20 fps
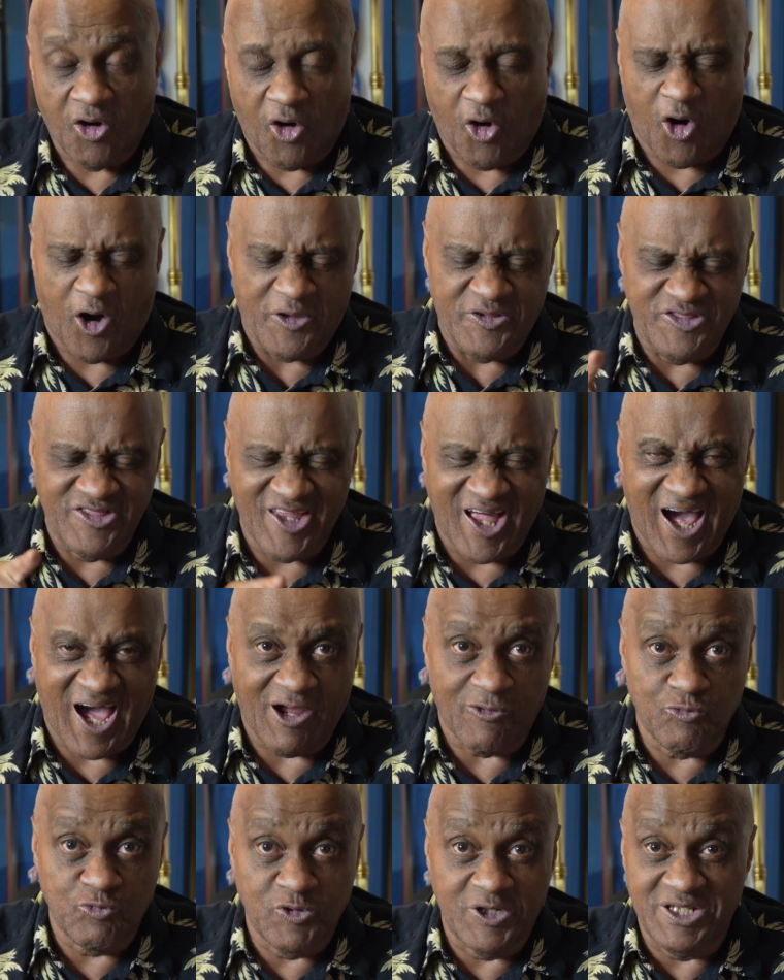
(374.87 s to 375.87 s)
are
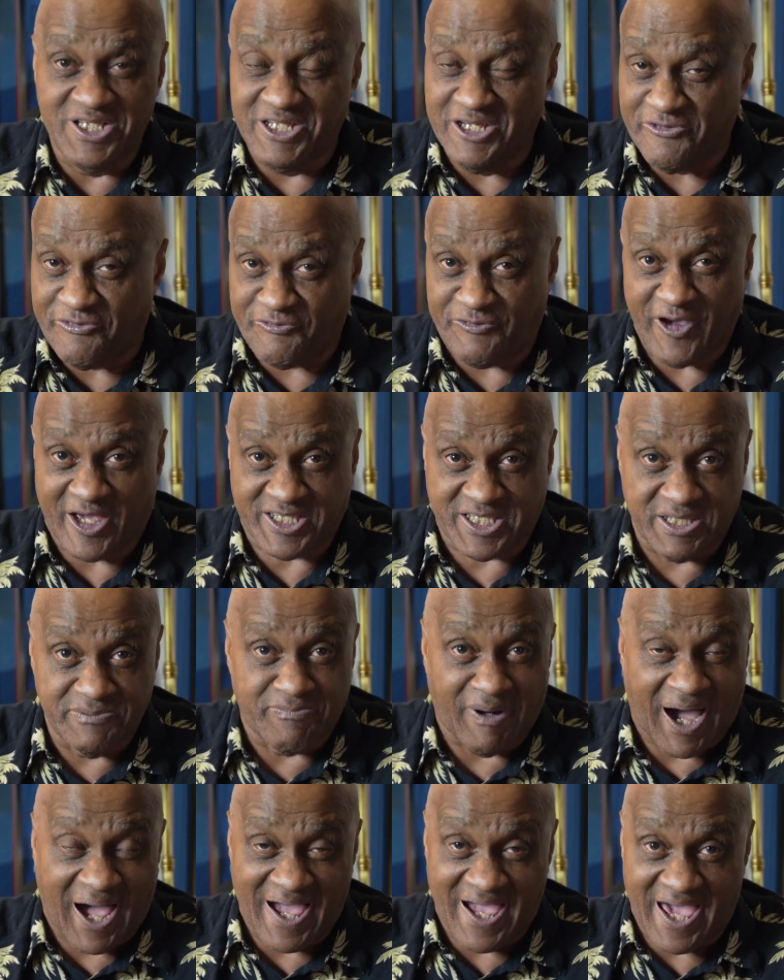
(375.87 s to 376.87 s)
not really affected
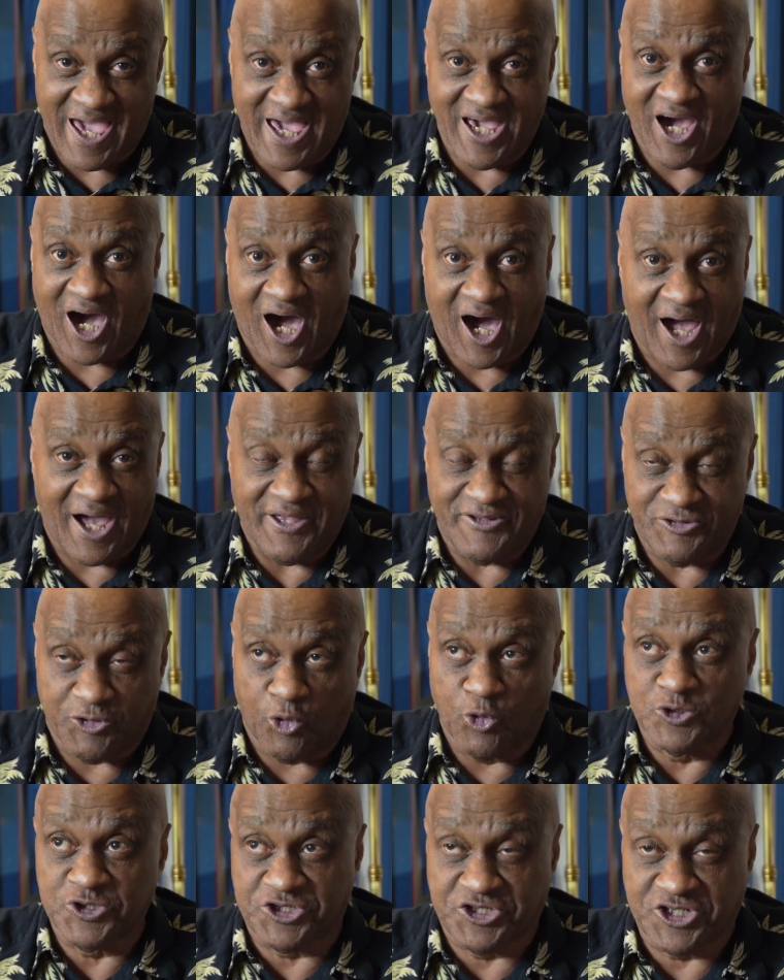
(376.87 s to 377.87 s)
by AI.
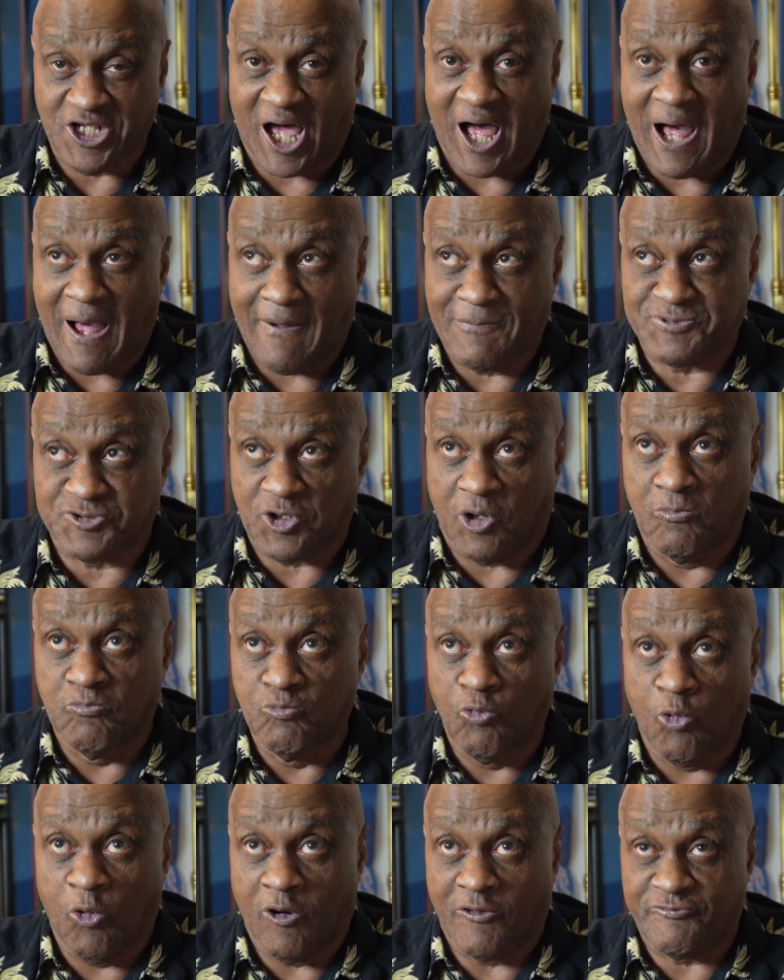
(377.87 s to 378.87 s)
Those jobs are
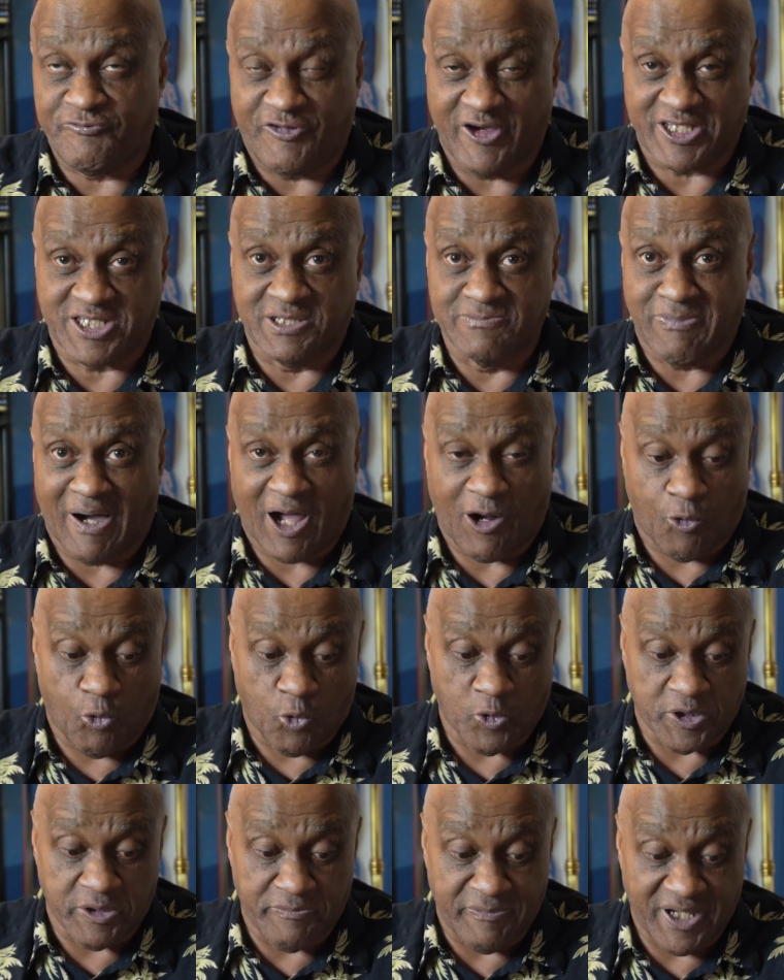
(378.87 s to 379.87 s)
more affected by
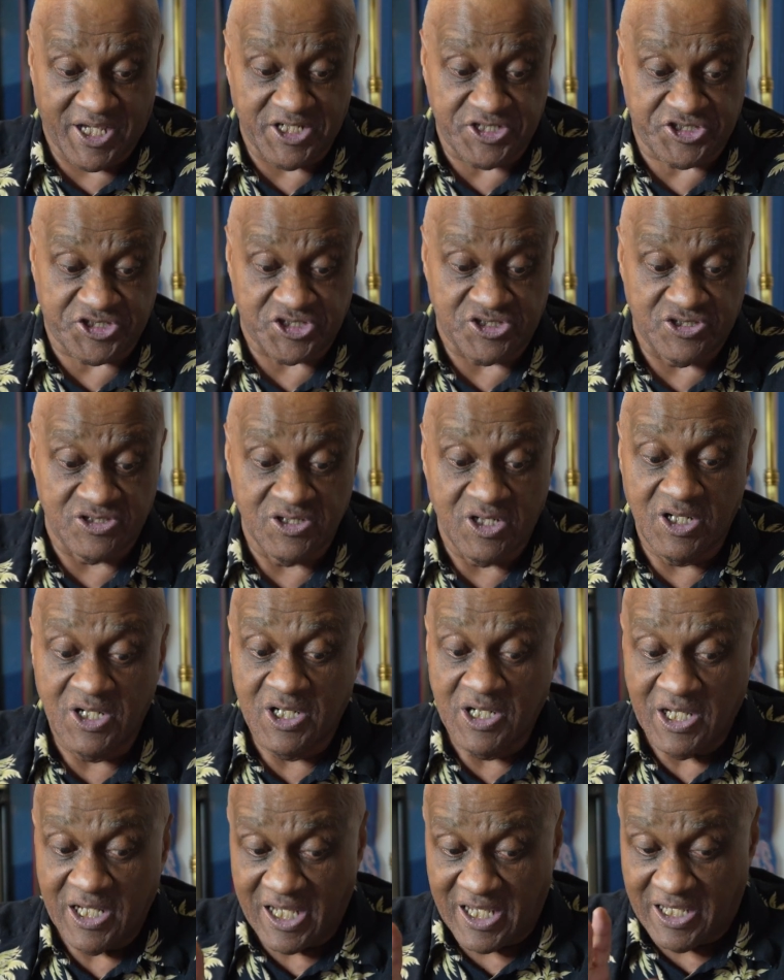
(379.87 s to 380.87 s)
automation.
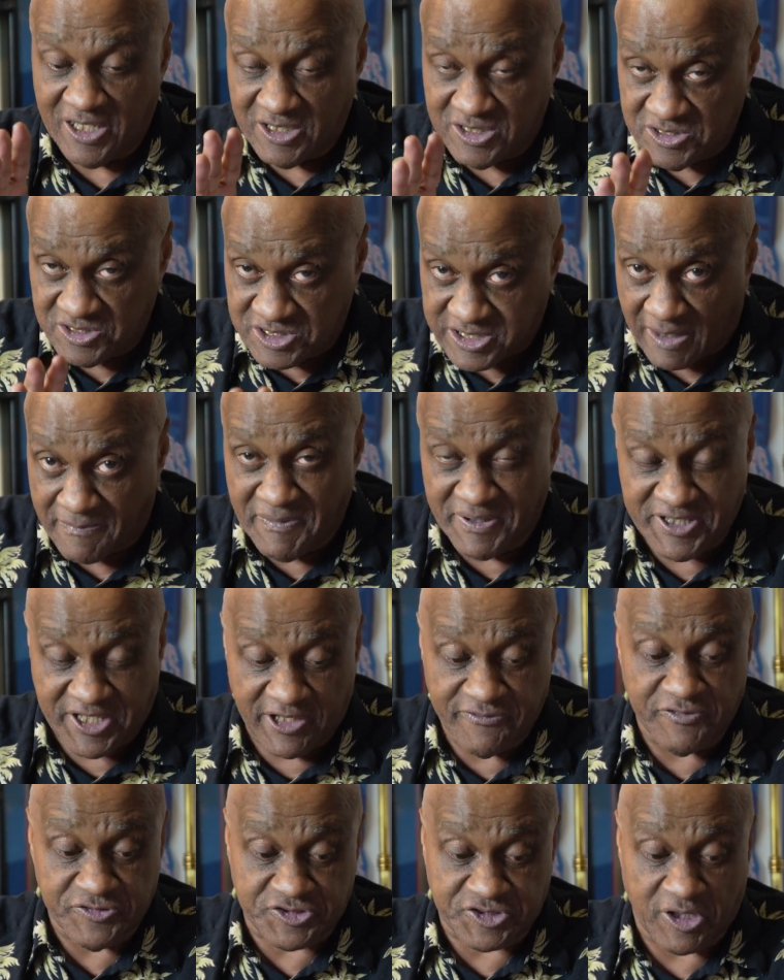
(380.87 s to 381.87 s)
Let me
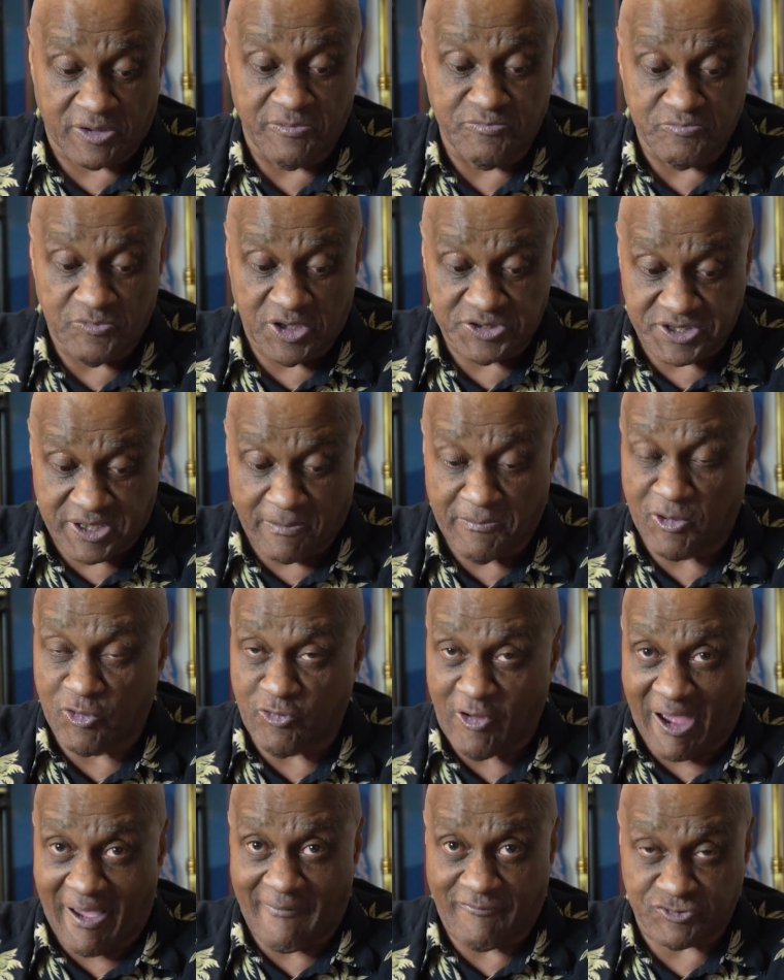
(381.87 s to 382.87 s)
give you some
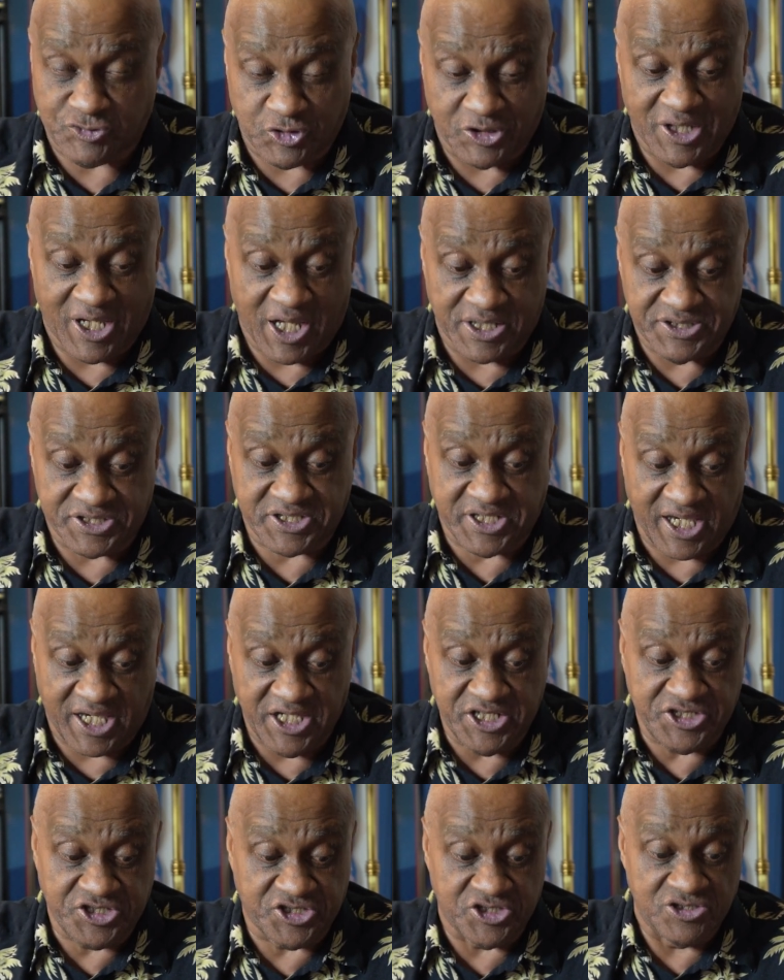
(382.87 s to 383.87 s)
demographics of
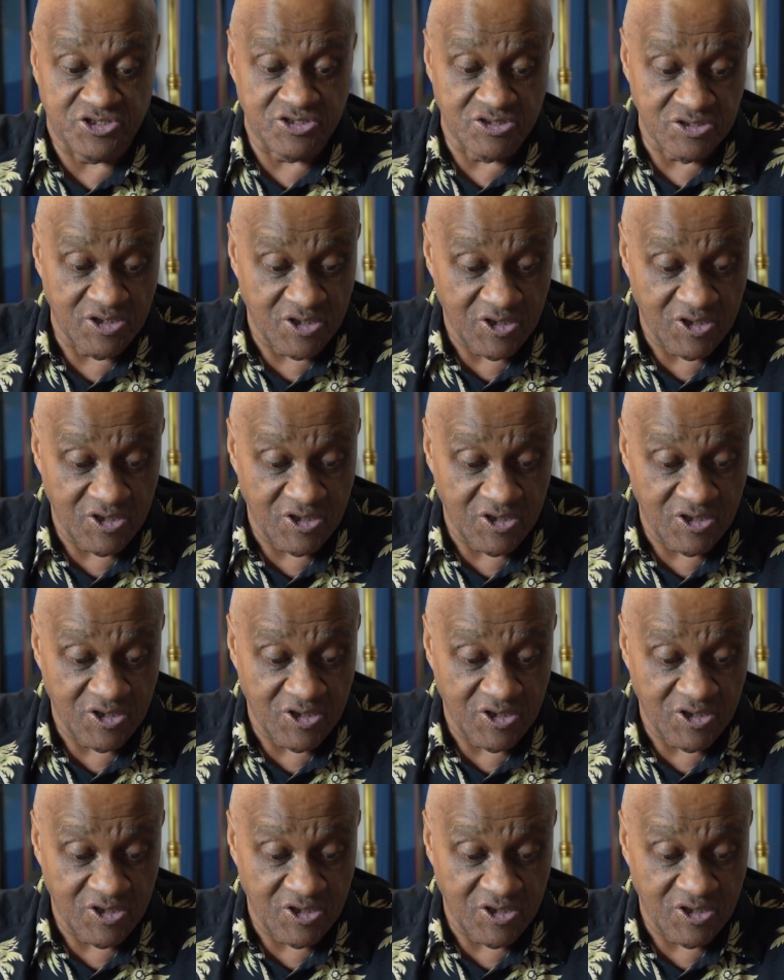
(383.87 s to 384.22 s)
education.